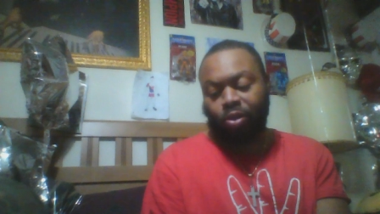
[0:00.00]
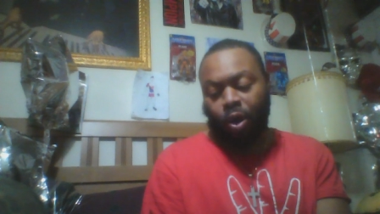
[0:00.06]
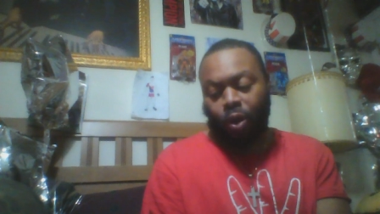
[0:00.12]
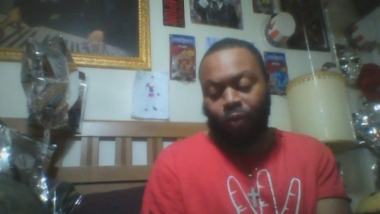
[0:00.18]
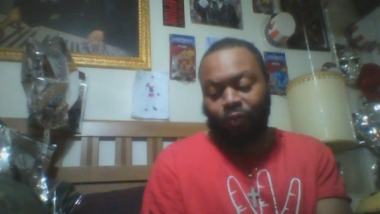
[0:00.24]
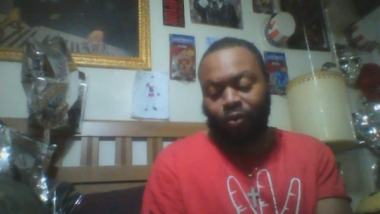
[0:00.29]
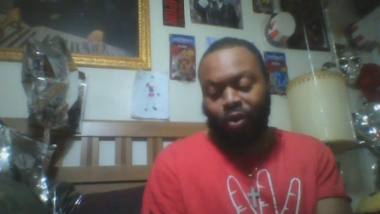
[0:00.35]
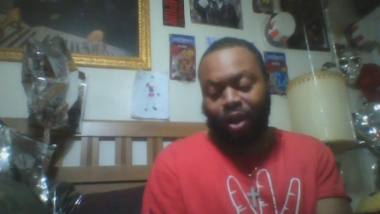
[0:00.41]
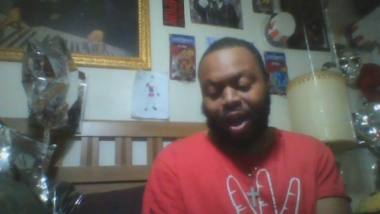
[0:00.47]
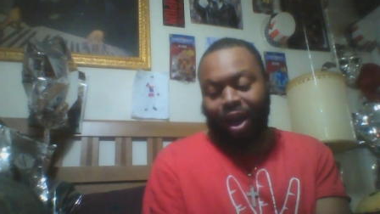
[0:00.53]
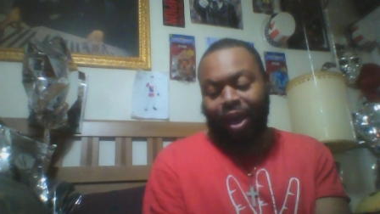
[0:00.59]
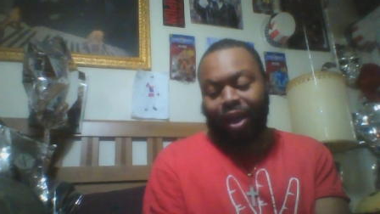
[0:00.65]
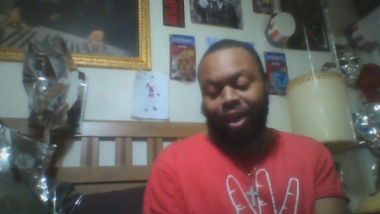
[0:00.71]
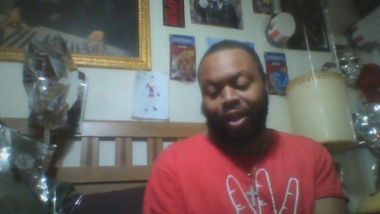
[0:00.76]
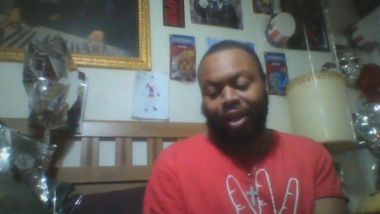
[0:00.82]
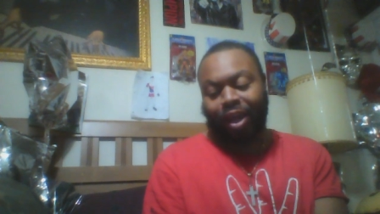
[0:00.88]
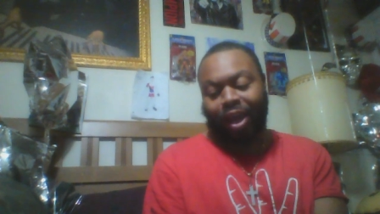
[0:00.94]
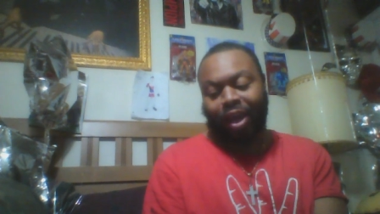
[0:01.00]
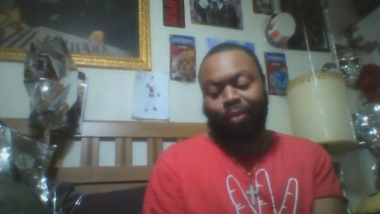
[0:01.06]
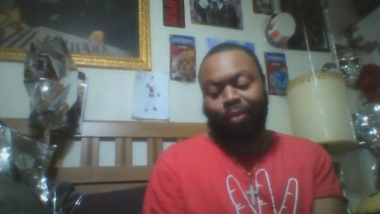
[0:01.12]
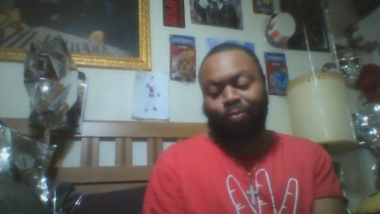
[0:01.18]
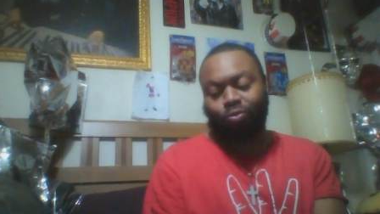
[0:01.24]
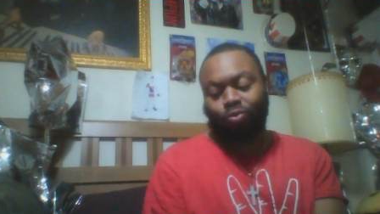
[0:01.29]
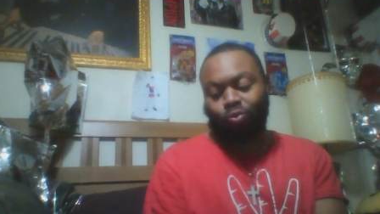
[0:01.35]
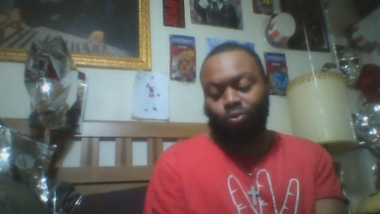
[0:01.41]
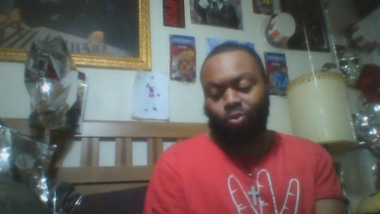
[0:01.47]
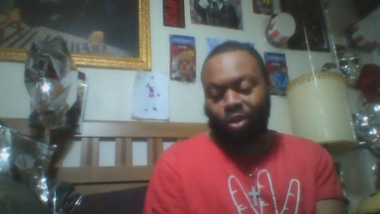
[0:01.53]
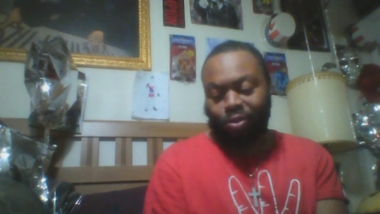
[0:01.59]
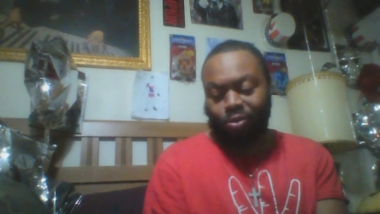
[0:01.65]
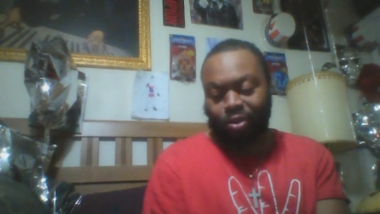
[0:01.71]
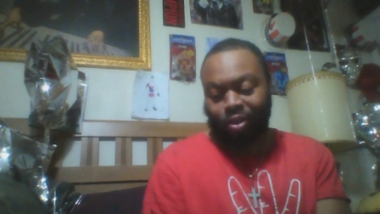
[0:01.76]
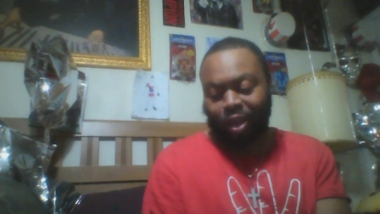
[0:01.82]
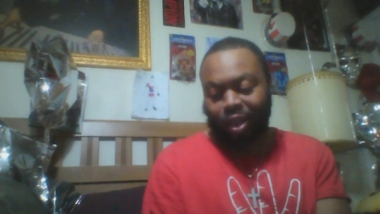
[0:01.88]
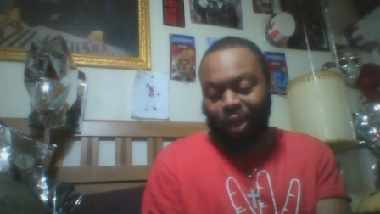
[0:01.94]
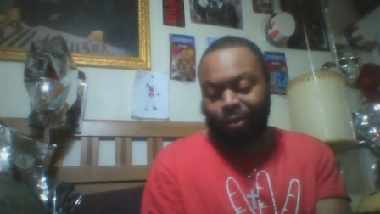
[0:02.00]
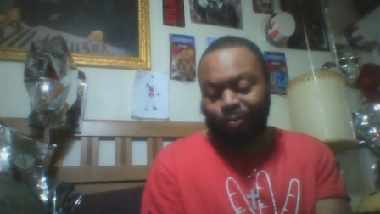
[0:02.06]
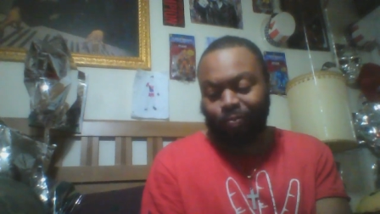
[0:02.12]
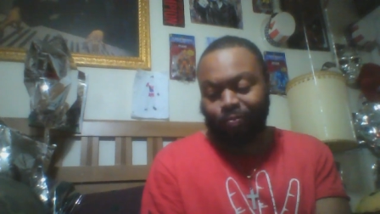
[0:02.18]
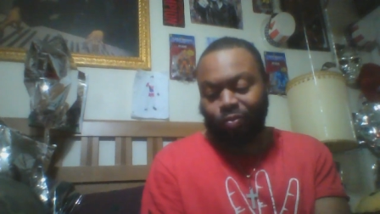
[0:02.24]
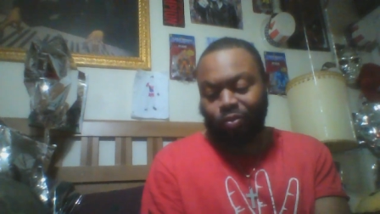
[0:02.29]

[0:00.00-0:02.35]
Offline came through yesterday.